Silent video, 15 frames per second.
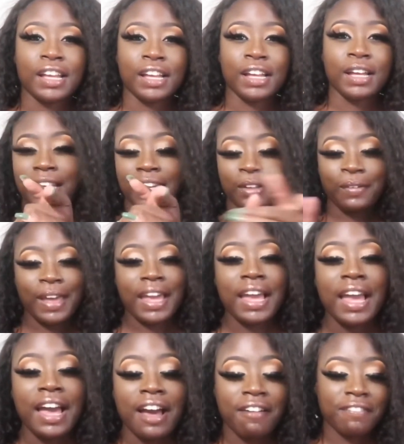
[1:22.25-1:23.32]
Anyway,
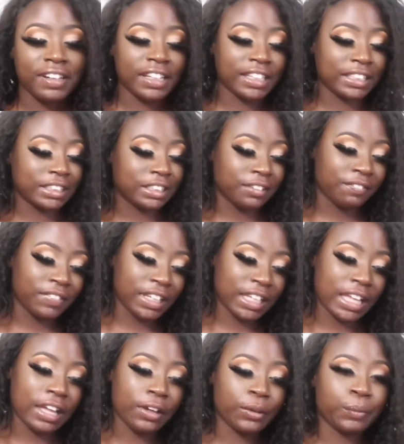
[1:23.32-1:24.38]
I'm gonna get into the
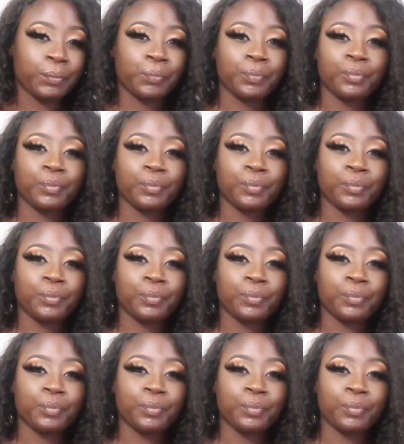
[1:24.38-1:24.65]
video.